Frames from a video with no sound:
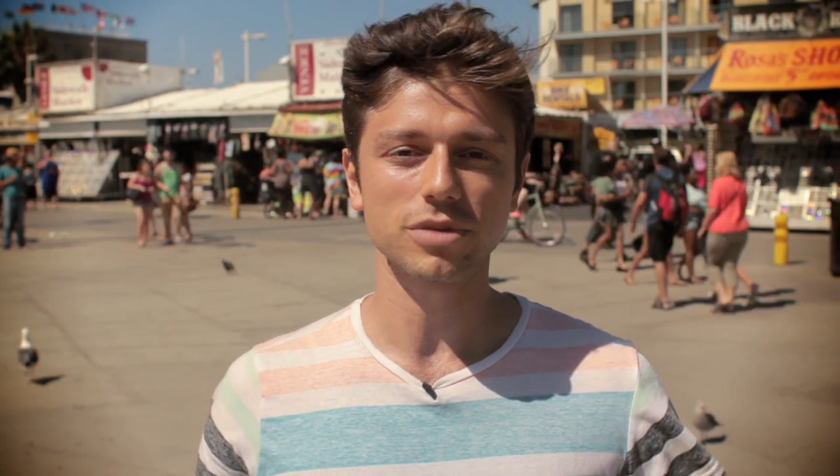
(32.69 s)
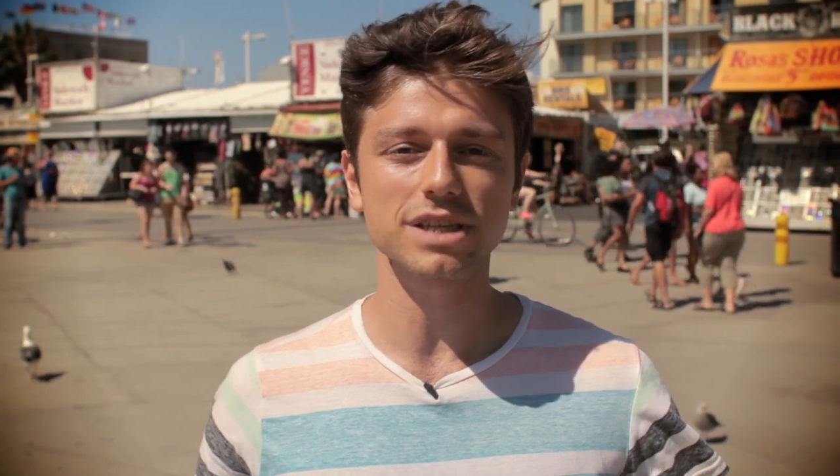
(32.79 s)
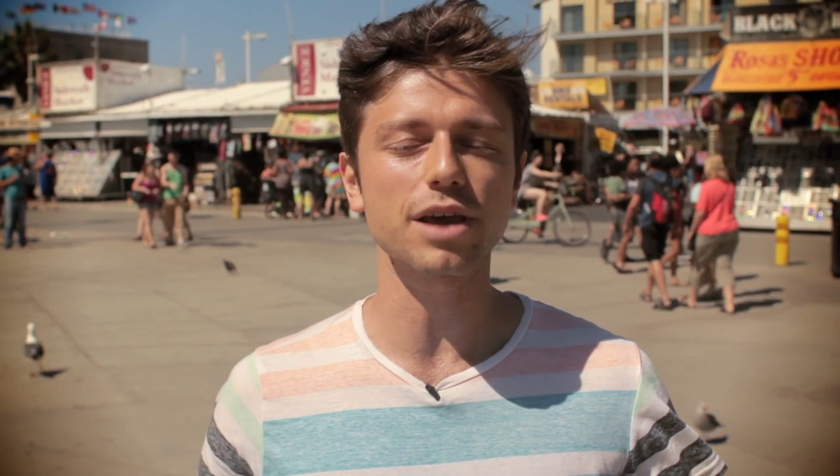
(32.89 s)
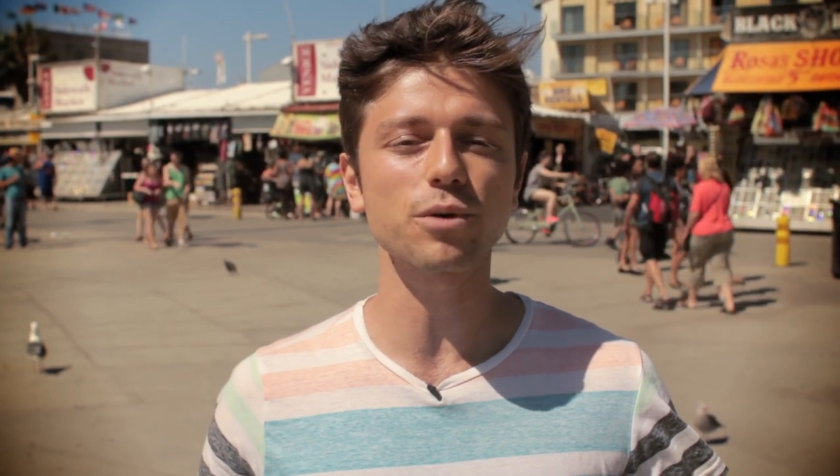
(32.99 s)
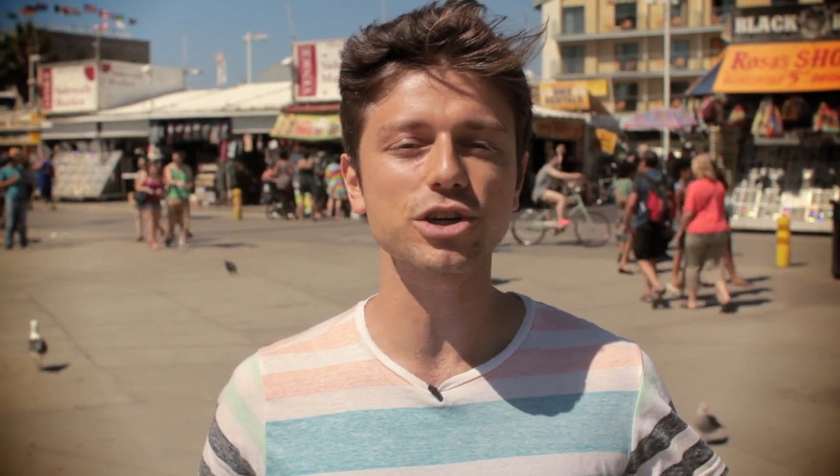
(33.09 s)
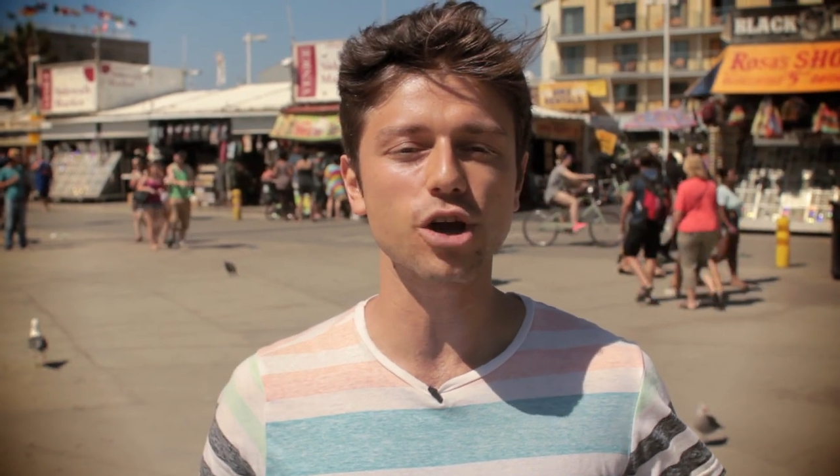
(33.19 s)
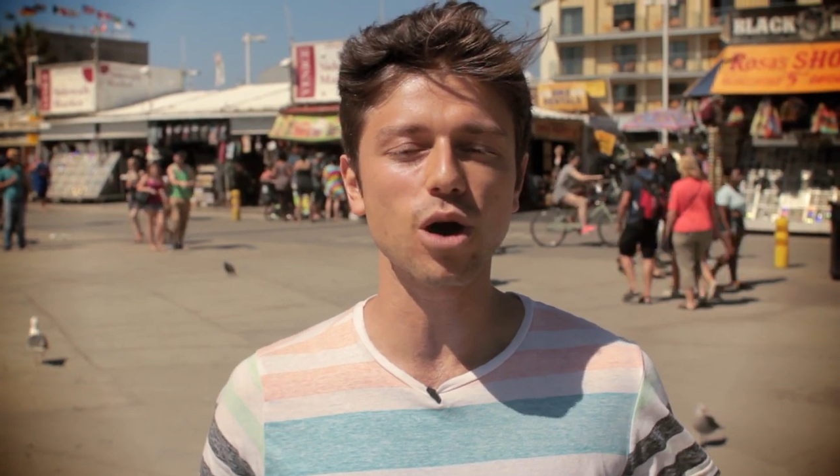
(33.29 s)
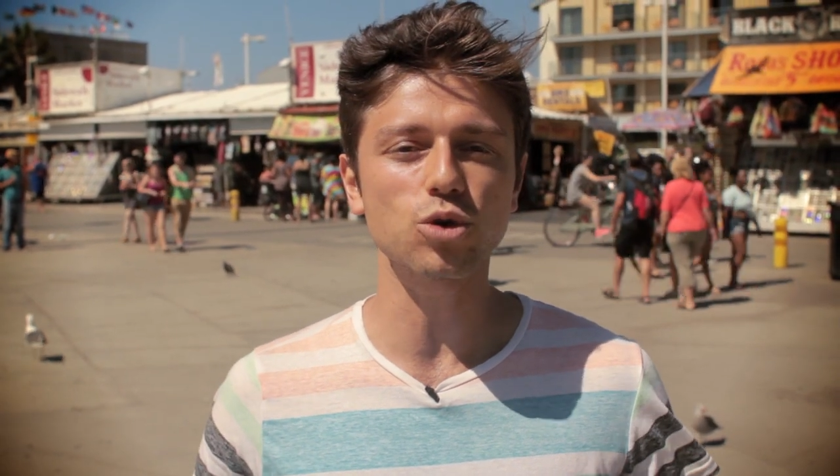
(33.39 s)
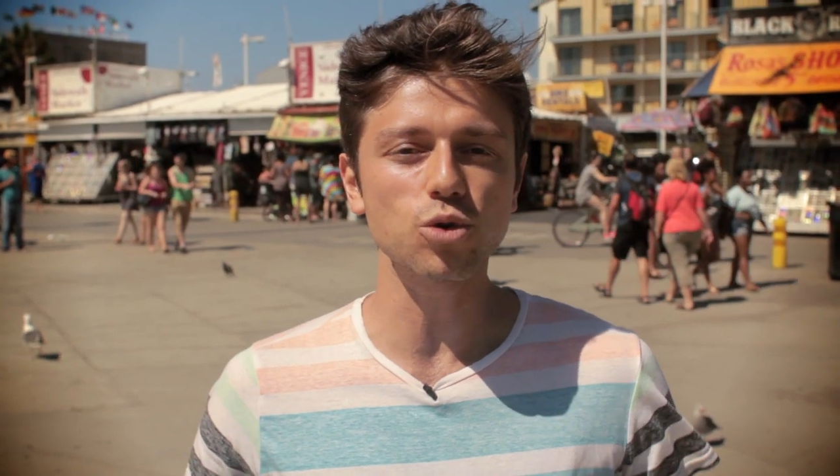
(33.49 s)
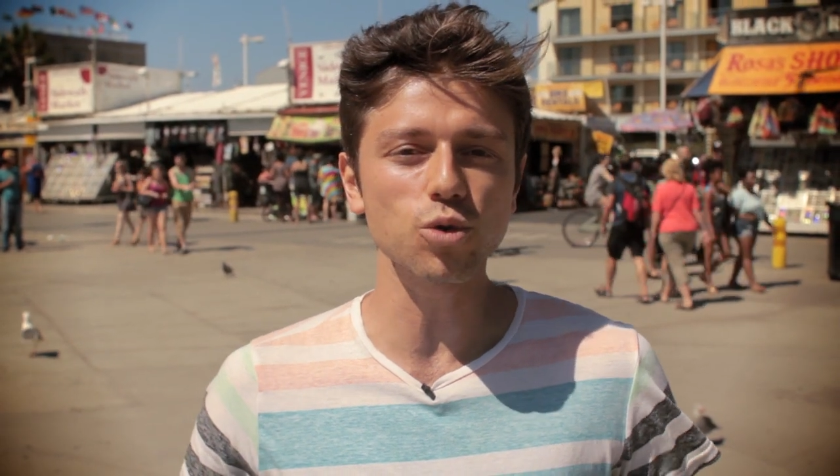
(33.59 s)
because they want to show
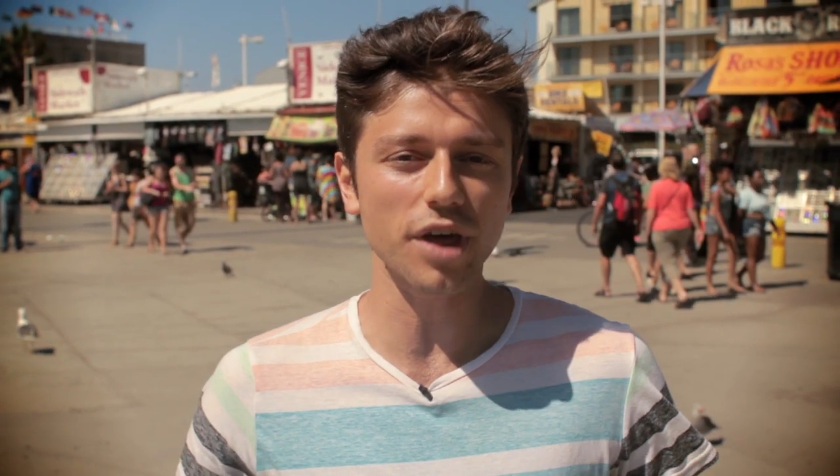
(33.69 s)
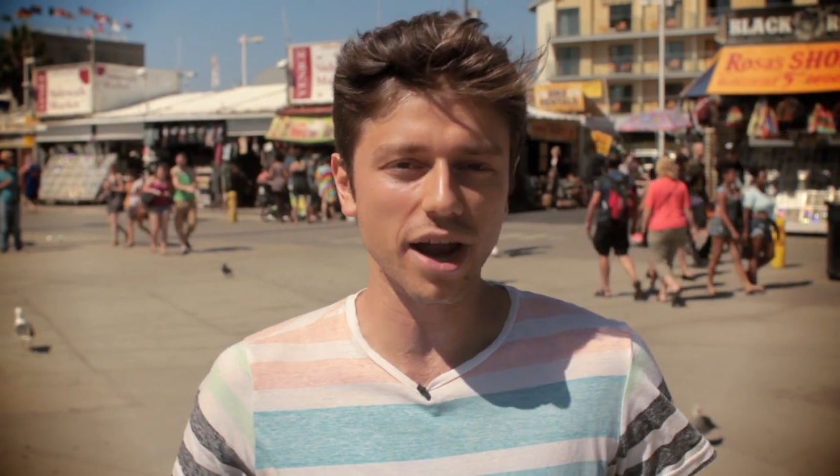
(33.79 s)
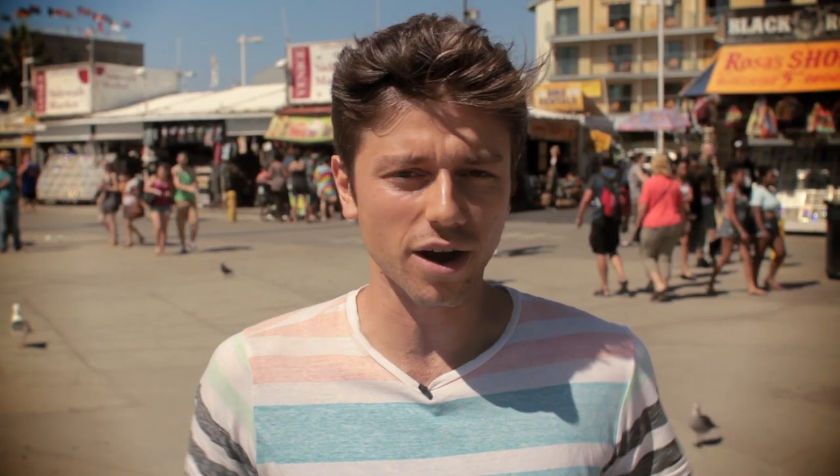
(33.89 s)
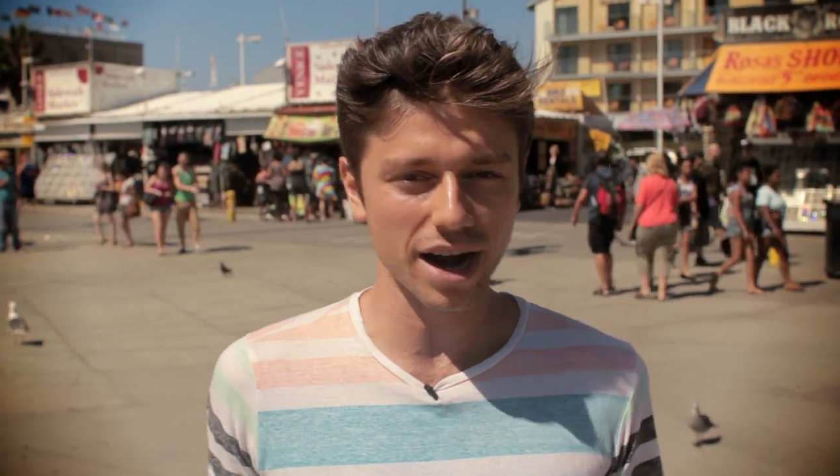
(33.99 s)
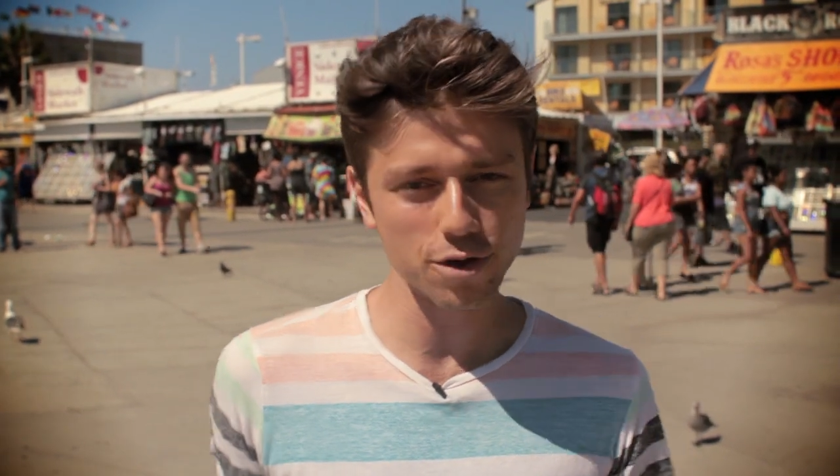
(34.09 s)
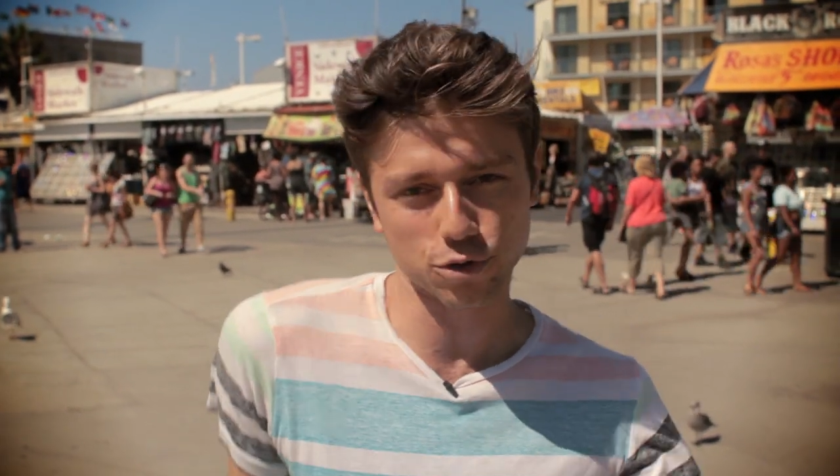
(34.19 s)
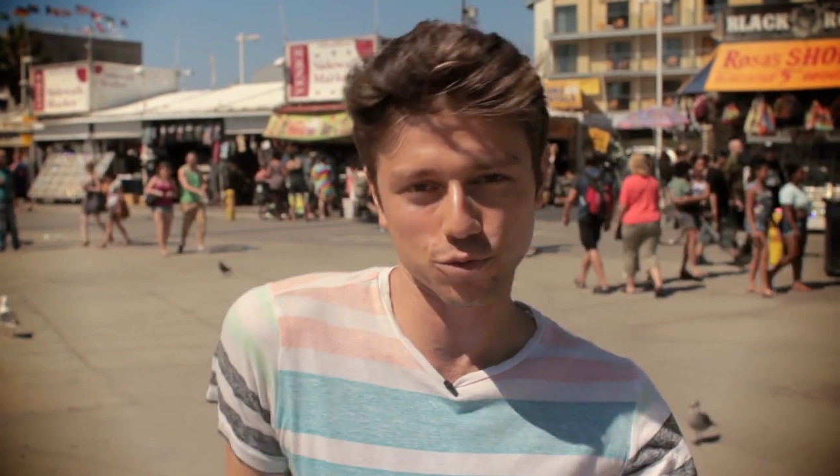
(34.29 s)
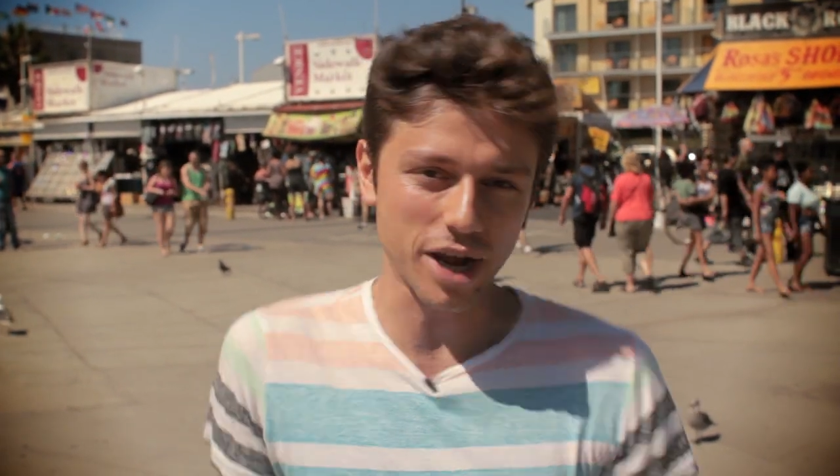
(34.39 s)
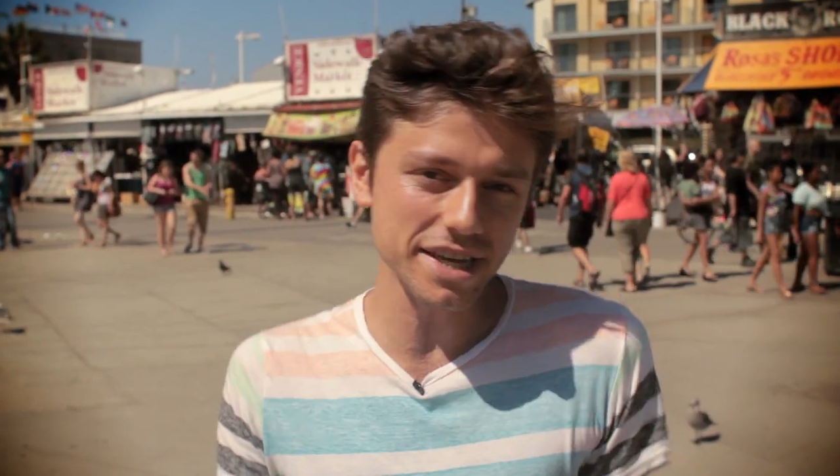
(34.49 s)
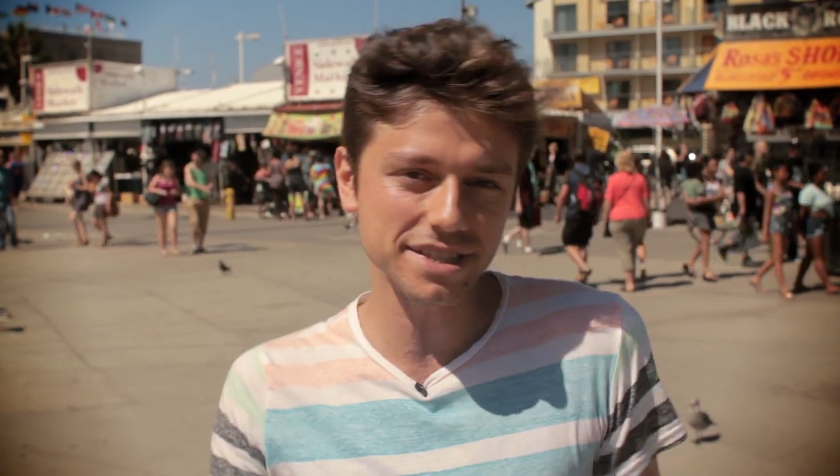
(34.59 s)
how cool they are and how
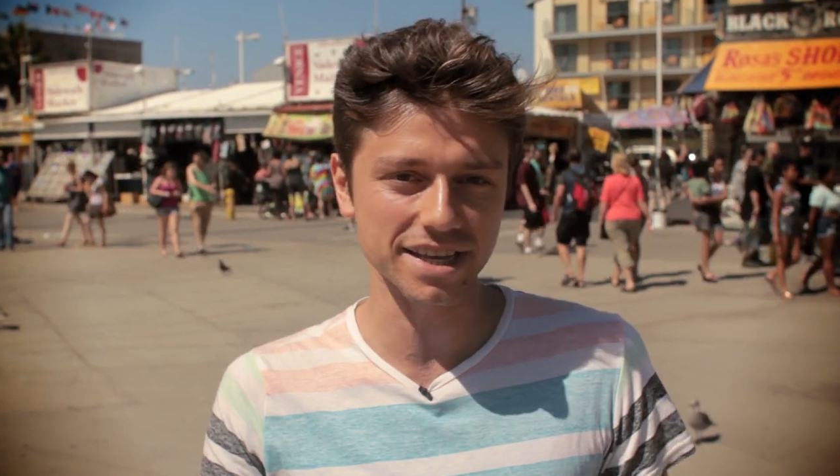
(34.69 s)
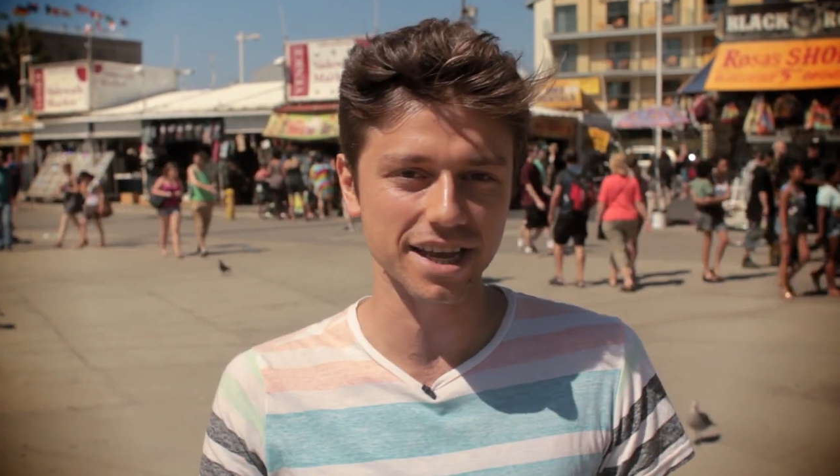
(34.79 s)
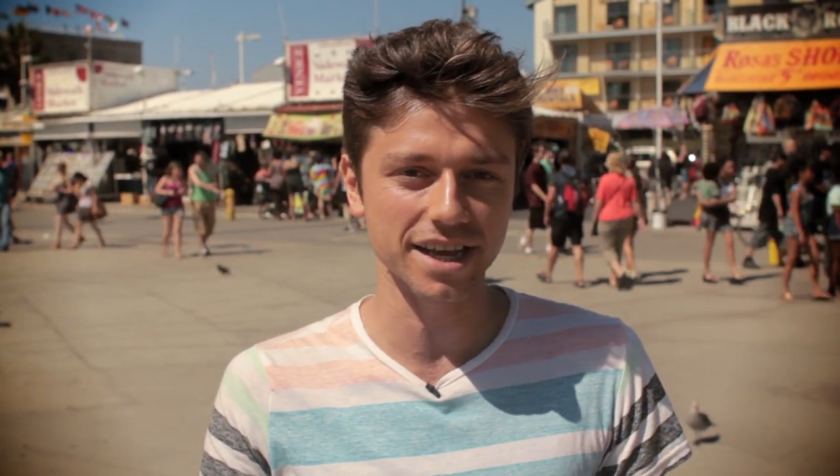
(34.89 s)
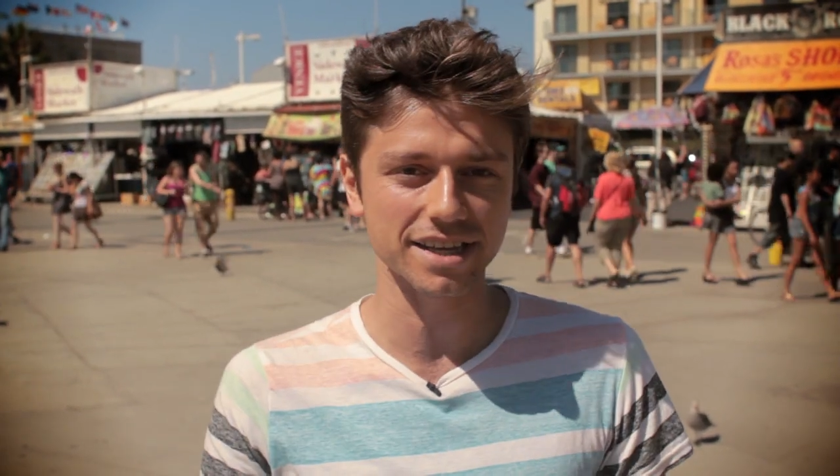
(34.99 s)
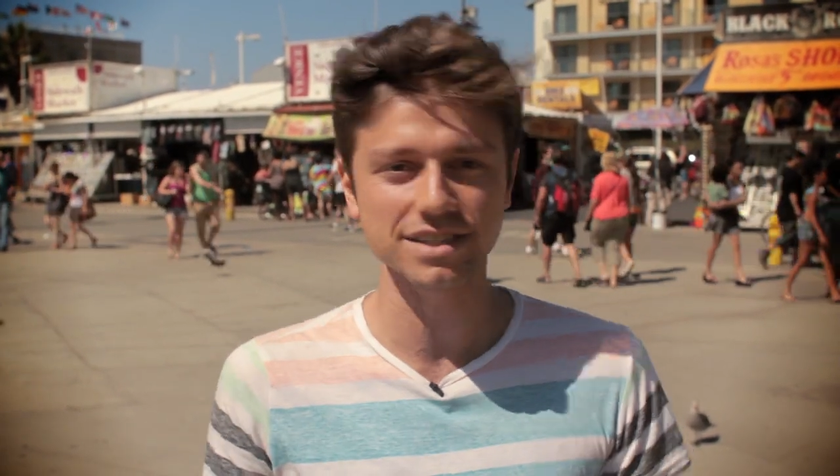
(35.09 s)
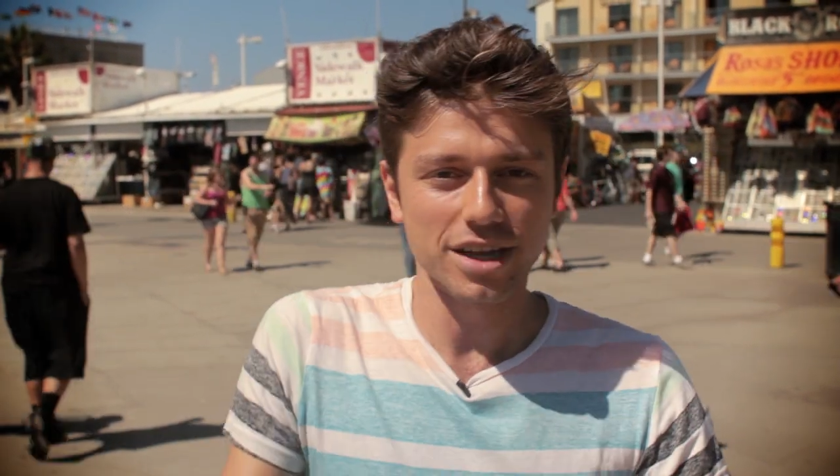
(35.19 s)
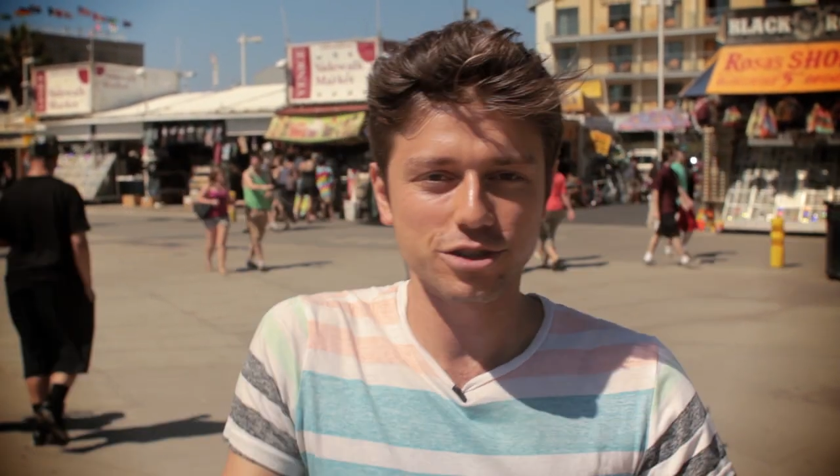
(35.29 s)
crazy it is